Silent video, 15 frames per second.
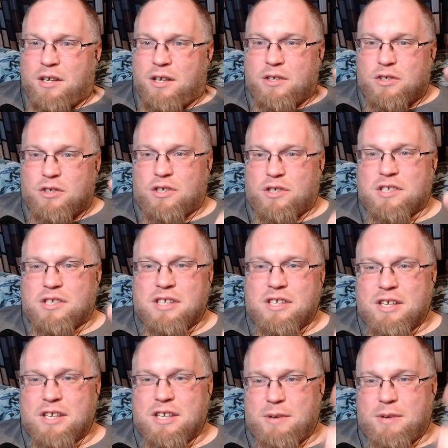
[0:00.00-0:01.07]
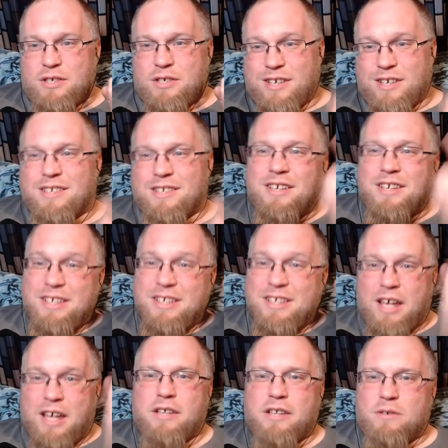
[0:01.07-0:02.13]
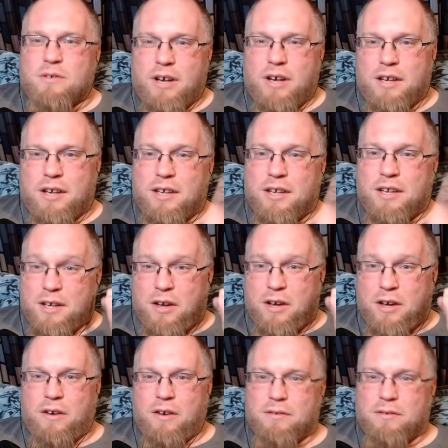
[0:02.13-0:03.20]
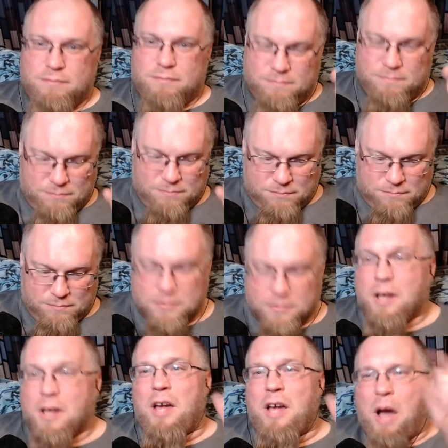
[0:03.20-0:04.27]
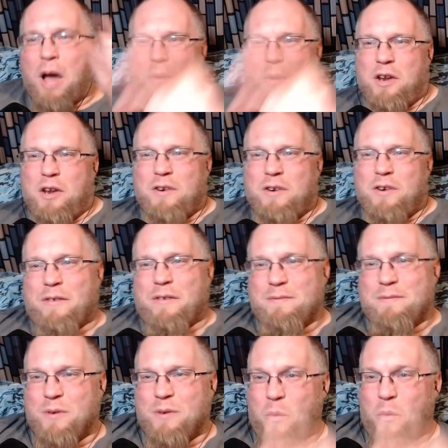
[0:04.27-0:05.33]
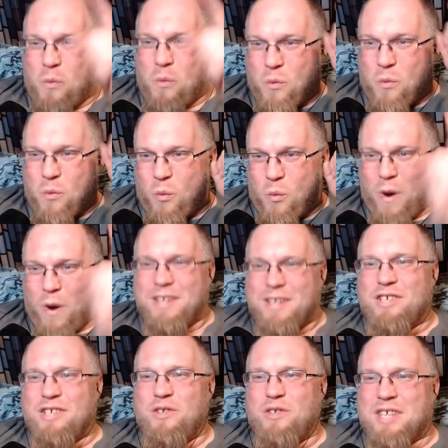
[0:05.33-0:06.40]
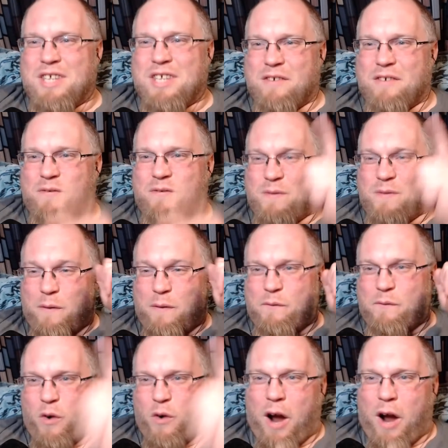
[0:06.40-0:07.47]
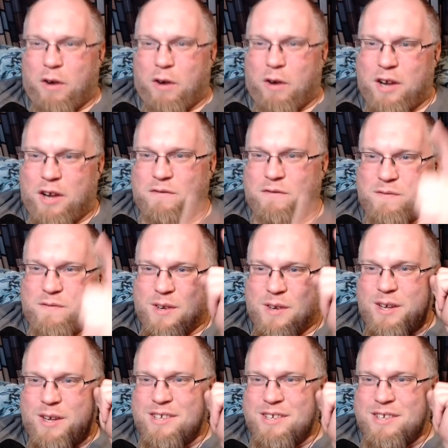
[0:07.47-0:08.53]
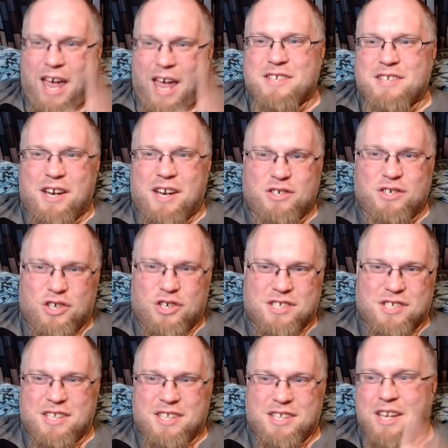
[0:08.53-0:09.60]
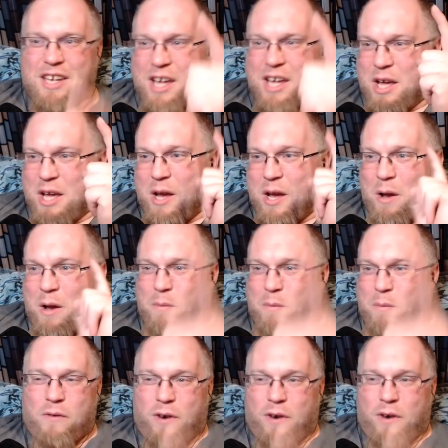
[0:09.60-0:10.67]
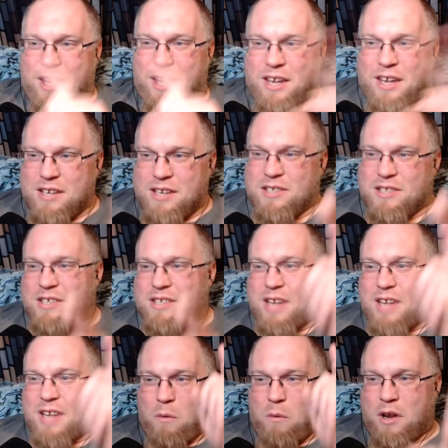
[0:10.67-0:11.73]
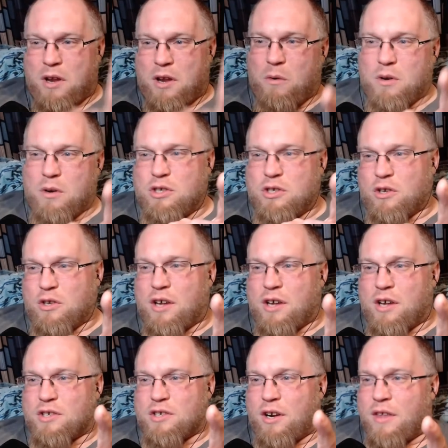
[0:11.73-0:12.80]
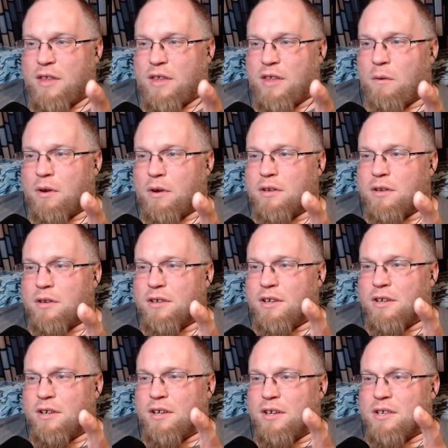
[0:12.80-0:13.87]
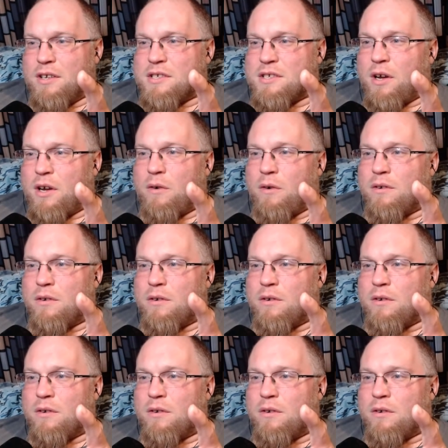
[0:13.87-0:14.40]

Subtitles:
Justice League is my shit. That's right. Oh, I want to know, Devin, what did you think of the 4-hour cut of Zack Snyder's Justice League? Before I get into this, I want to know what your thoughts are on that one. So,